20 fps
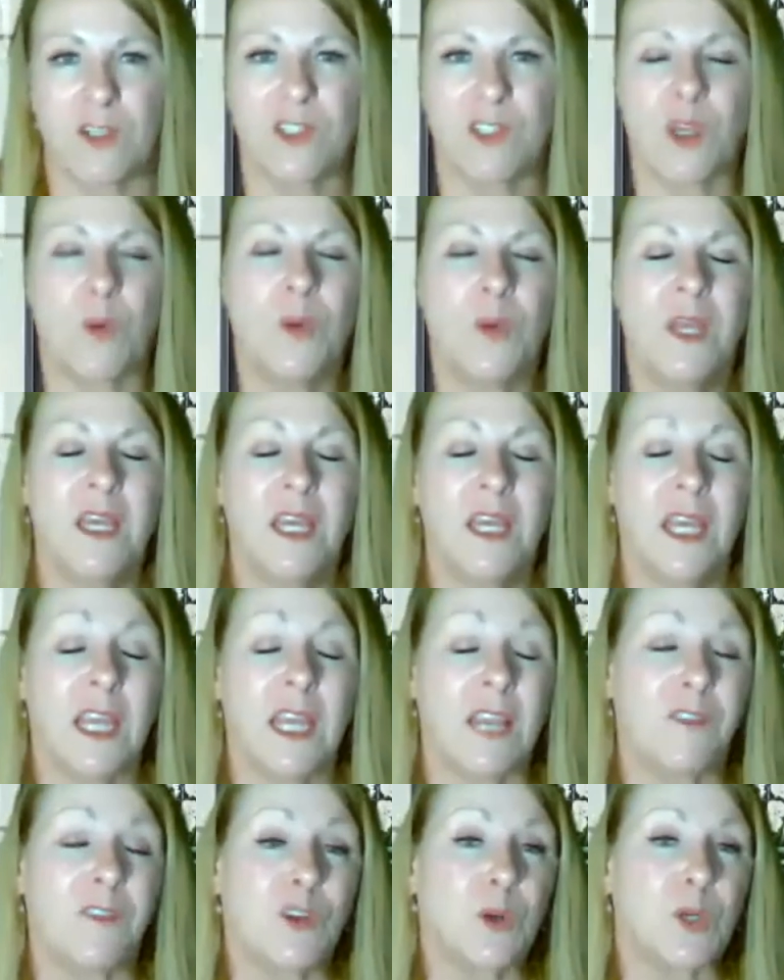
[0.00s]
So
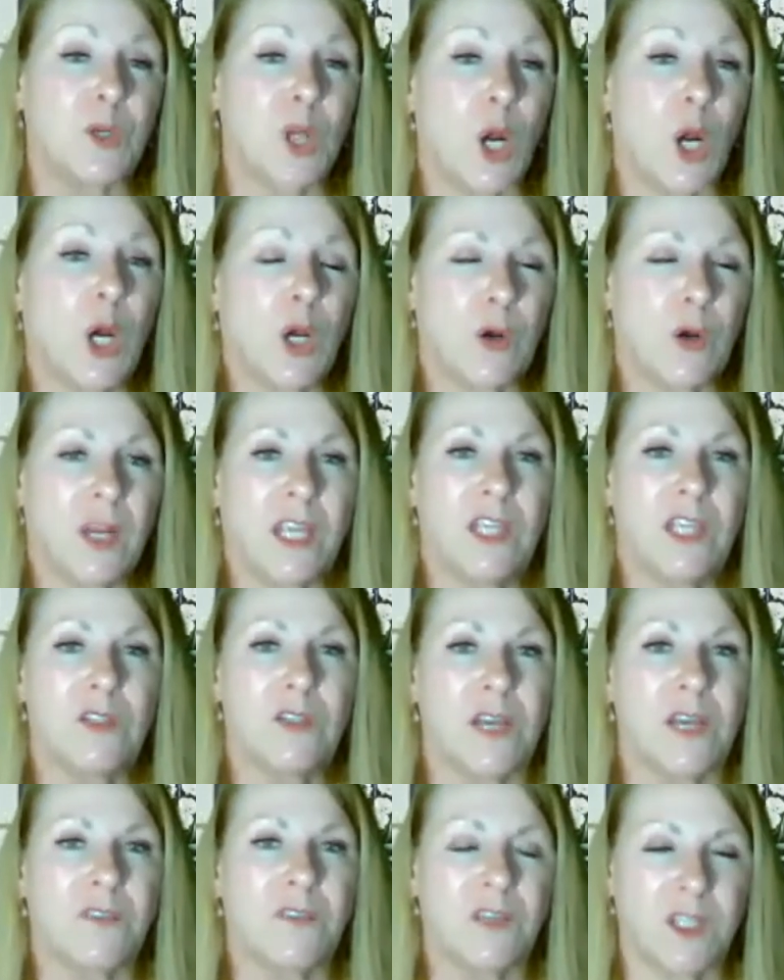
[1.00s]
if you're in a hurry, you
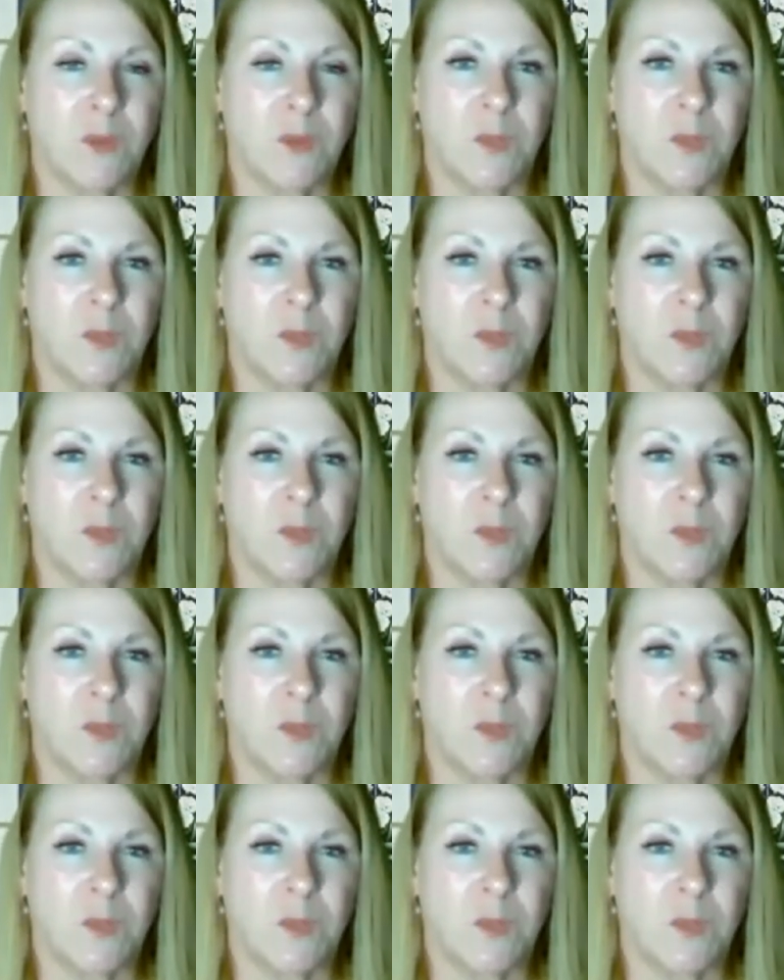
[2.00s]
definitely